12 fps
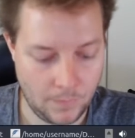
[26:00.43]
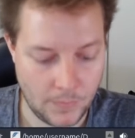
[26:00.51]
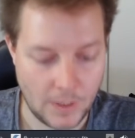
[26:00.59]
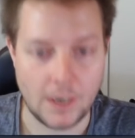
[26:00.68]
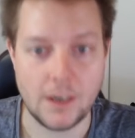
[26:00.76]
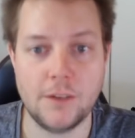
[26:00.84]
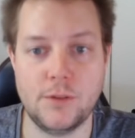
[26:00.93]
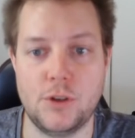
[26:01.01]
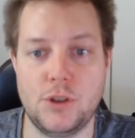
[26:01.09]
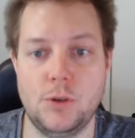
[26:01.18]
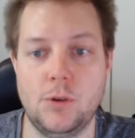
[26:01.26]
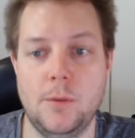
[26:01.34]
And after a
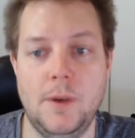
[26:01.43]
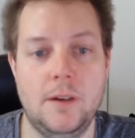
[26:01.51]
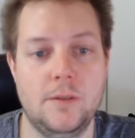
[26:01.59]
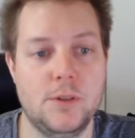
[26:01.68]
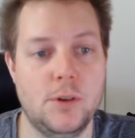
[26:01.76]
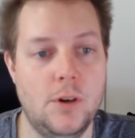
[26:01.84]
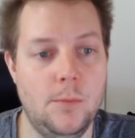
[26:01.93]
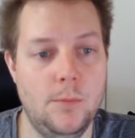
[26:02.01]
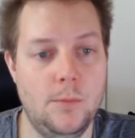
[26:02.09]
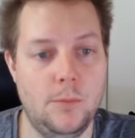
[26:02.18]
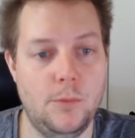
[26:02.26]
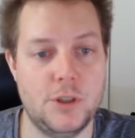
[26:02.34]
short amount of time,
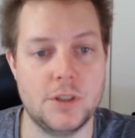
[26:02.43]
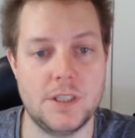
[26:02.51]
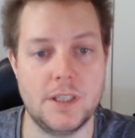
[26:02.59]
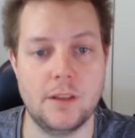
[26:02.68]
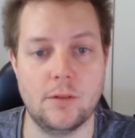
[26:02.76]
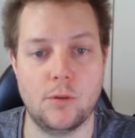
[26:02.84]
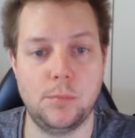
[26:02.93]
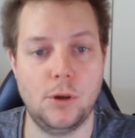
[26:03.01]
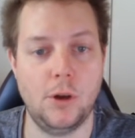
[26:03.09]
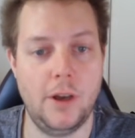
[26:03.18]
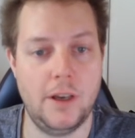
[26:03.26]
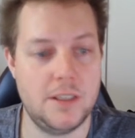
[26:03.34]
we should see the
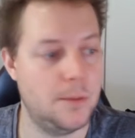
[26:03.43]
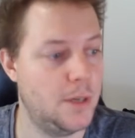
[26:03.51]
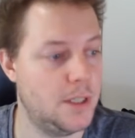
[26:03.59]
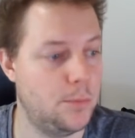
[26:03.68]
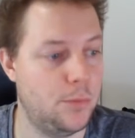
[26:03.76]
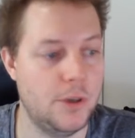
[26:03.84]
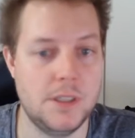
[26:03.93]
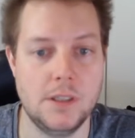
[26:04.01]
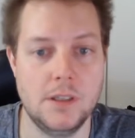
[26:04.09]
reply SMS printed